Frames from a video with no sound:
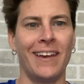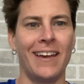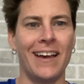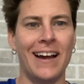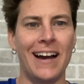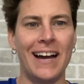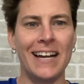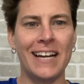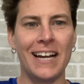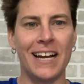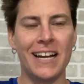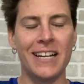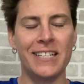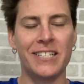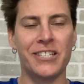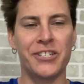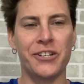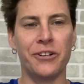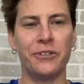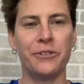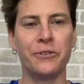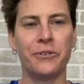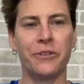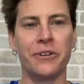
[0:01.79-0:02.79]
Hi guys,
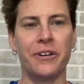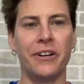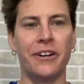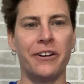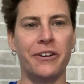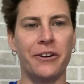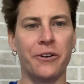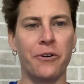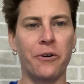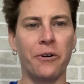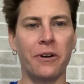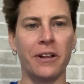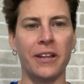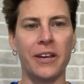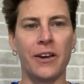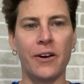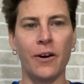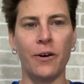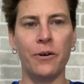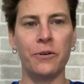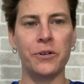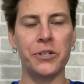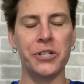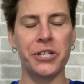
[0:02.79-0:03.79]
Cheryl Luther here, your quarterly
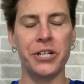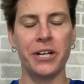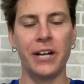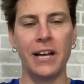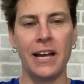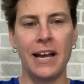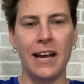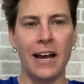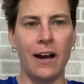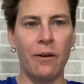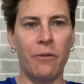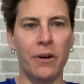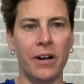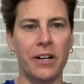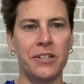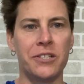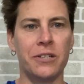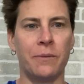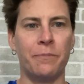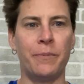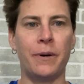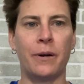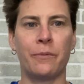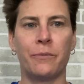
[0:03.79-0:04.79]
coach. I want to
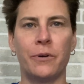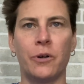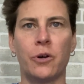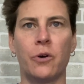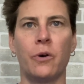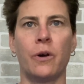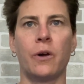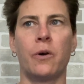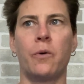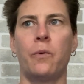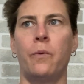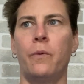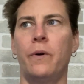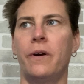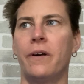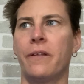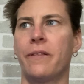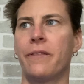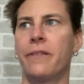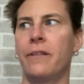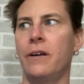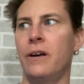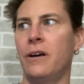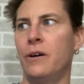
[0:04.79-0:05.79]
jump on real quick
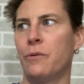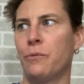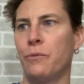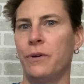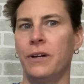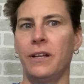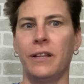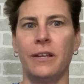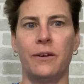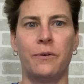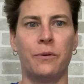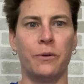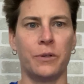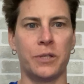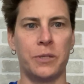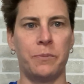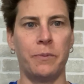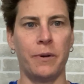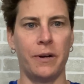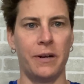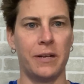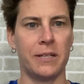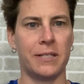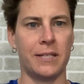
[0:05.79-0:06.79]
with a really cool
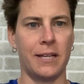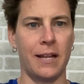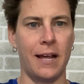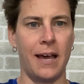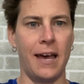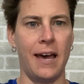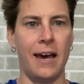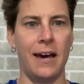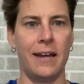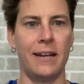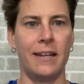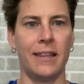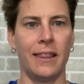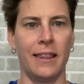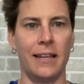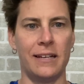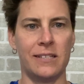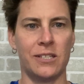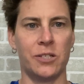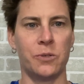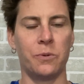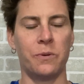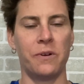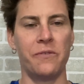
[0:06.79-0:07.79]
experience that I had in the
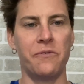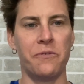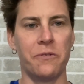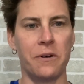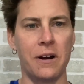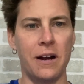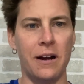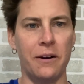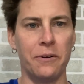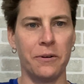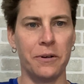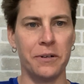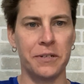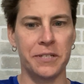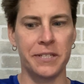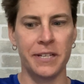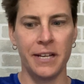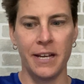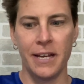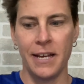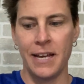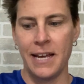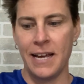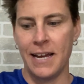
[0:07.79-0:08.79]
last 24 hours,
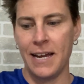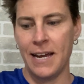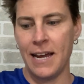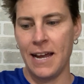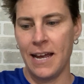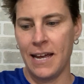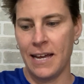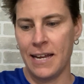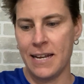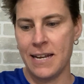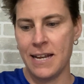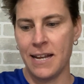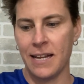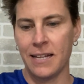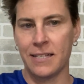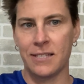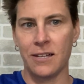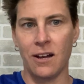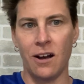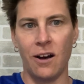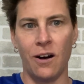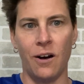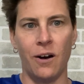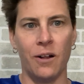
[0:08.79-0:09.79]
and it's
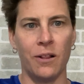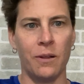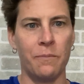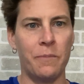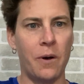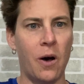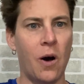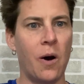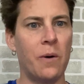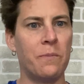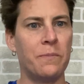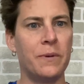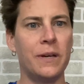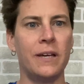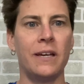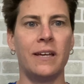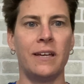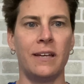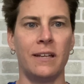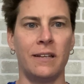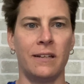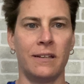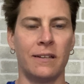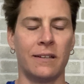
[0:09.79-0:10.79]
all about
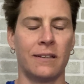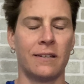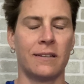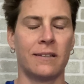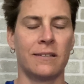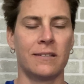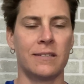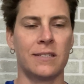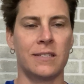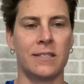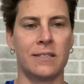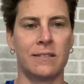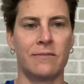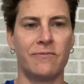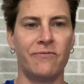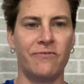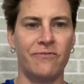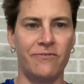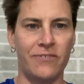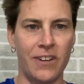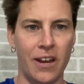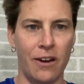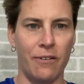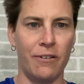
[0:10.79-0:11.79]
being
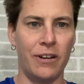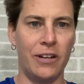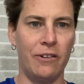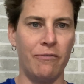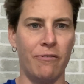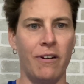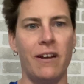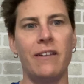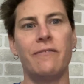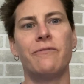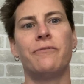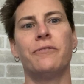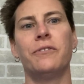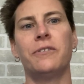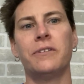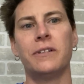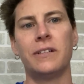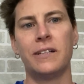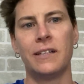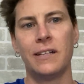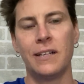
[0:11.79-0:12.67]
very grateful.